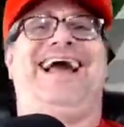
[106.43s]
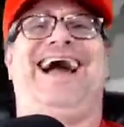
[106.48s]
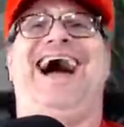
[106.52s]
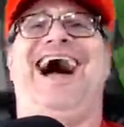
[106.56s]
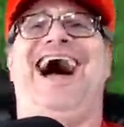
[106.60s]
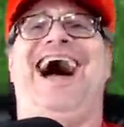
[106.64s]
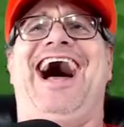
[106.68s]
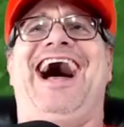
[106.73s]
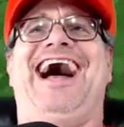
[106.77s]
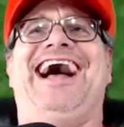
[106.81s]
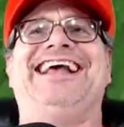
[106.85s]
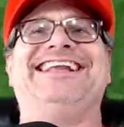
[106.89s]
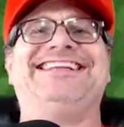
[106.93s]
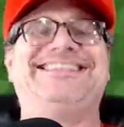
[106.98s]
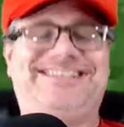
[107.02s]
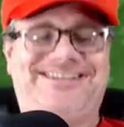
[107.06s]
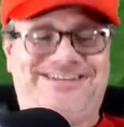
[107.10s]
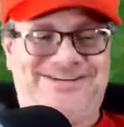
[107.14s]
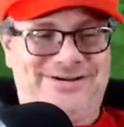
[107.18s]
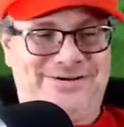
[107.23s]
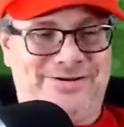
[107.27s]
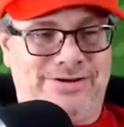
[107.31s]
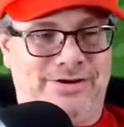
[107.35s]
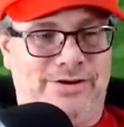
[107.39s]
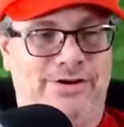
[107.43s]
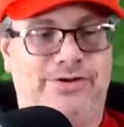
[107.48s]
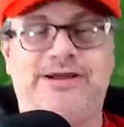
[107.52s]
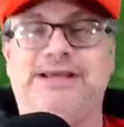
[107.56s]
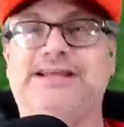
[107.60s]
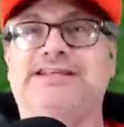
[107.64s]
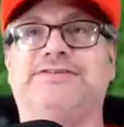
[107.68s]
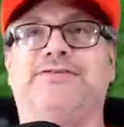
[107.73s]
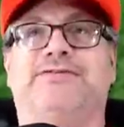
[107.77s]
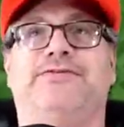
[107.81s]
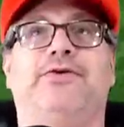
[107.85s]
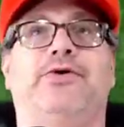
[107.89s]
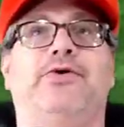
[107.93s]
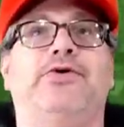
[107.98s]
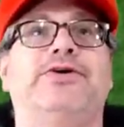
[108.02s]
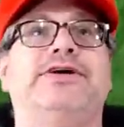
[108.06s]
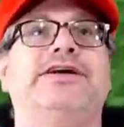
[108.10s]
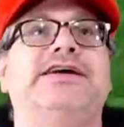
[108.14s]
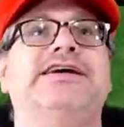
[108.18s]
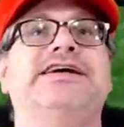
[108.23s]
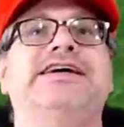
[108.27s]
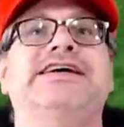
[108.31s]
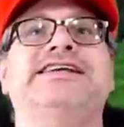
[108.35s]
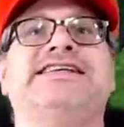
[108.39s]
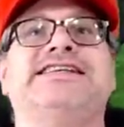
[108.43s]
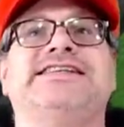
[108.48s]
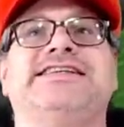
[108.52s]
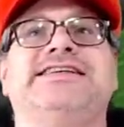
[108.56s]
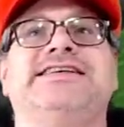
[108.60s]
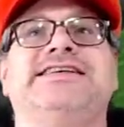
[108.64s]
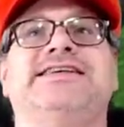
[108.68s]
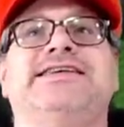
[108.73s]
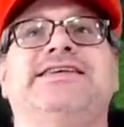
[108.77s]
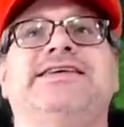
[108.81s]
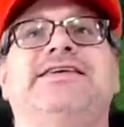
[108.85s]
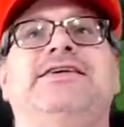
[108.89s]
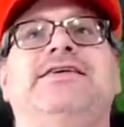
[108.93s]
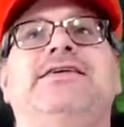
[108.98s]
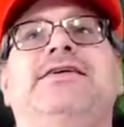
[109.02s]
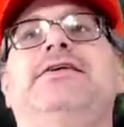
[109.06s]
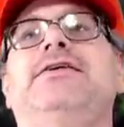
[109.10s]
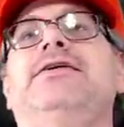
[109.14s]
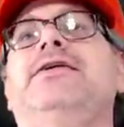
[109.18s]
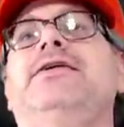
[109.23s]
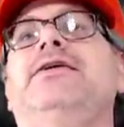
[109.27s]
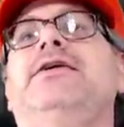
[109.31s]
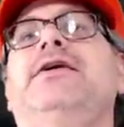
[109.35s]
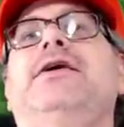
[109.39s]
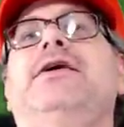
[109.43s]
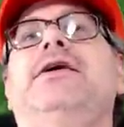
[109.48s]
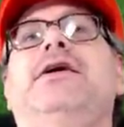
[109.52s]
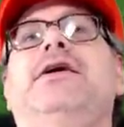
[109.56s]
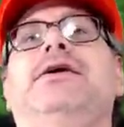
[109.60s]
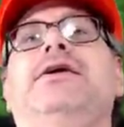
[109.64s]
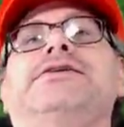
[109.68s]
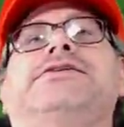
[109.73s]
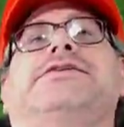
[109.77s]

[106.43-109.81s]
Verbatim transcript: my gosh. Okay. So focus. All